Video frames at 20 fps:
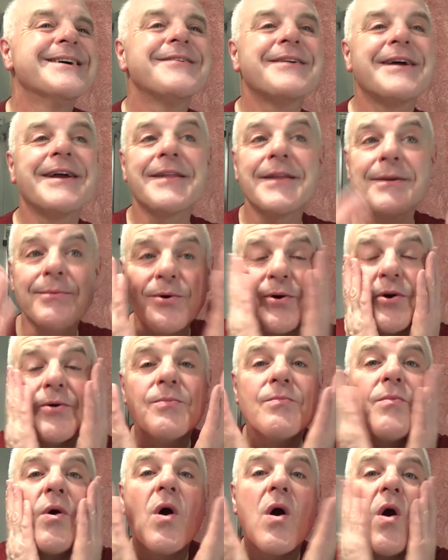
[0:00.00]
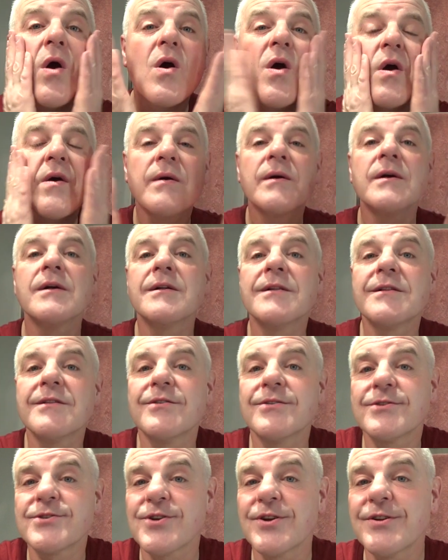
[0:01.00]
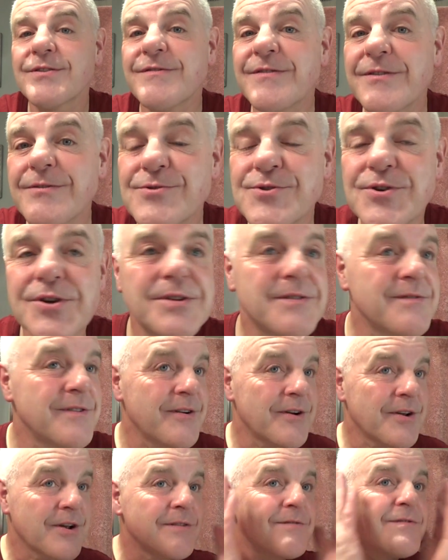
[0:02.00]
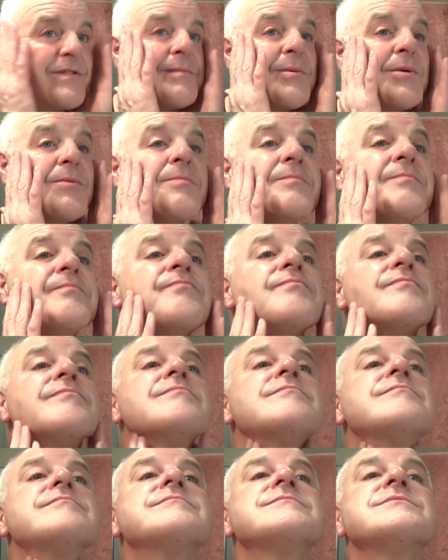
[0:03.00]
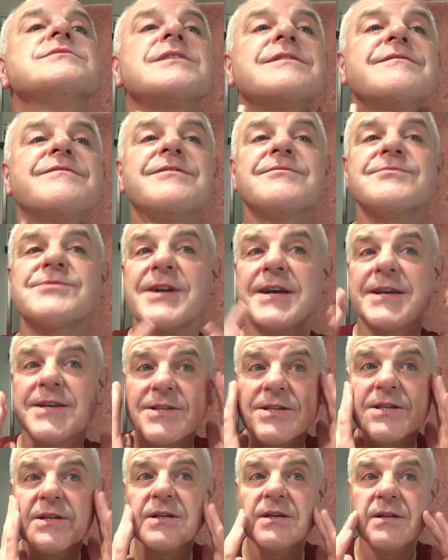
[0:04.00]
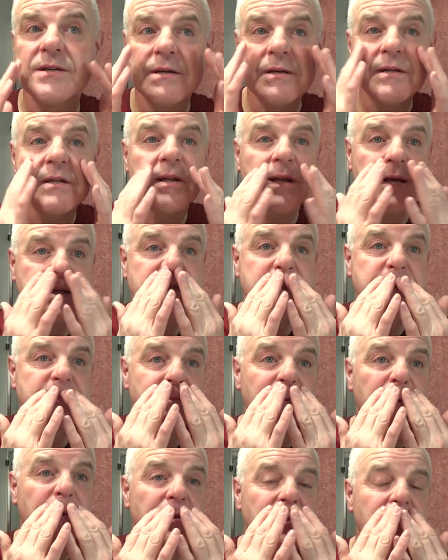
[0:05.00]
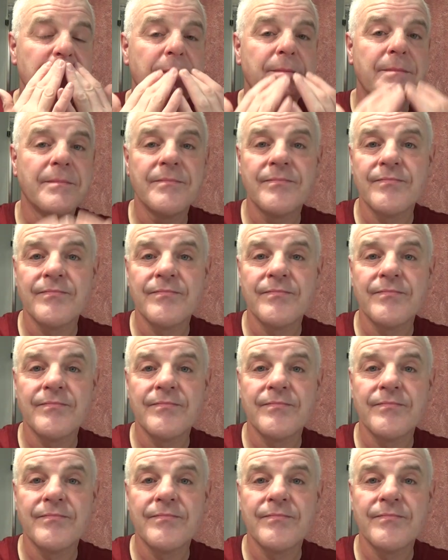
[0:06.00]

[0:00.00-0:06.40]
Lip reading: Right, there we go. Looks good, feels good, very comfortable. Skin feels nice, nice and smooth.